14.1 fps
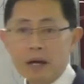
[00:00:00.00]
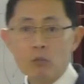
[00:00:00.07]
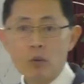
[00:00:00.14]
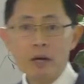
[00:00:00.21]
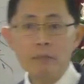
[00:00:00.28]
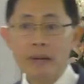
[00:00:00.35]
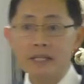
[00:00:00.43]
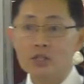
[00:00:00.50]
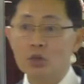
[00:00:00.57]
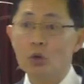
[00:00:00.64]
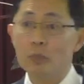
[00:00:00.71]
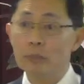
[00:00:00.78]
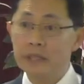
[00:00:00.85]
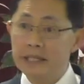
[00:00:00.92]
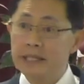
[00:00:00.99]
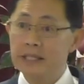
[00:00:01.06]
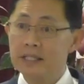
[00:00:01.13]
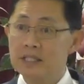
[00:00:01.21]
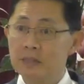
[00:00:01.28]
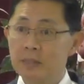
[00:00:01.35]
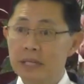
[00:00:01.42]
by one man's
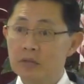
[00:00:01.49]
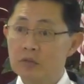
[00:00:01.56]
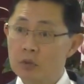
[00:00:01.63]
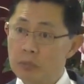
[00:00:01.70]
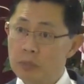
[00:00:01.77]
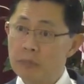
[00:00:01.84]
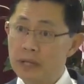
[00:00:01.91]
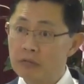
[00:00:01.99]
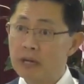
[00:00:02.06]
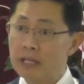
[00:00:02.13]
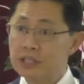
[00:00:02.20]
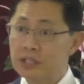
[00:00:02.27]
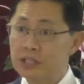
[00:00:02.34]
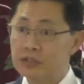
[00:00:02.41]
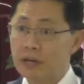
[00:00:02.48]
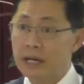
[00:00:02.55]
obedience, many will be made righteous,